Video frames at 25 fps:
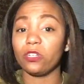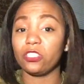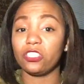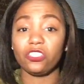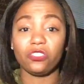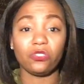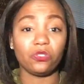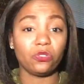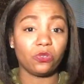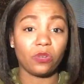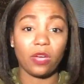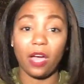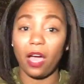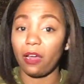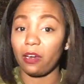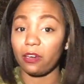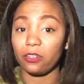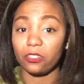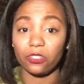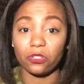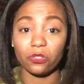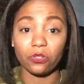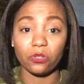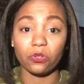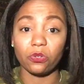what you got to
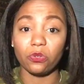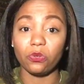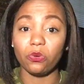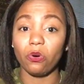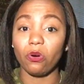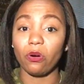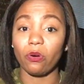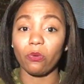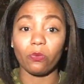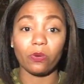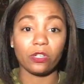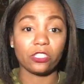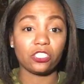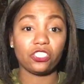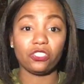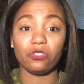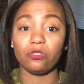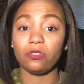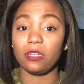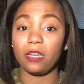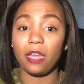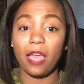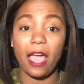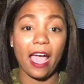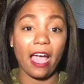do or what
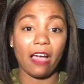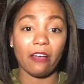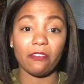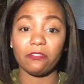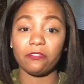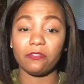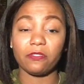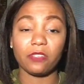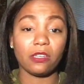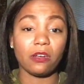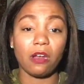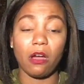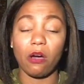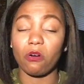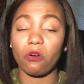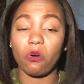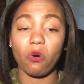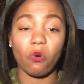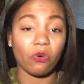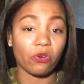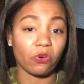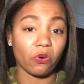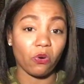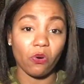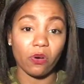you have,
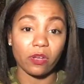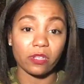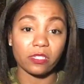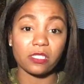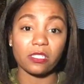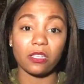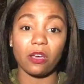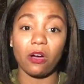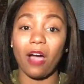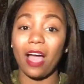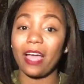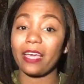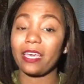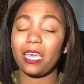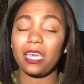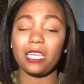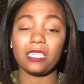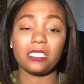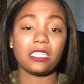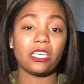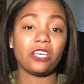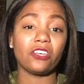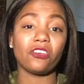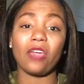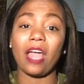going on. So I
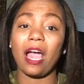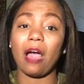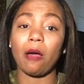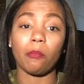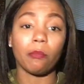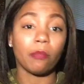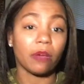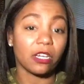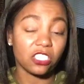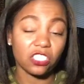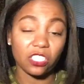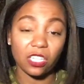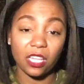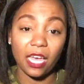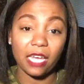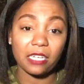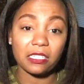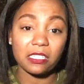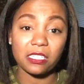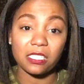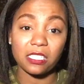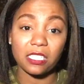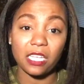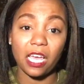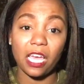can't tell you how much of that
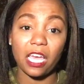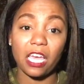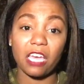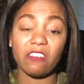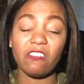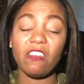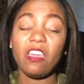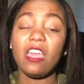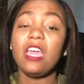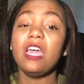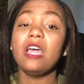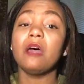to save.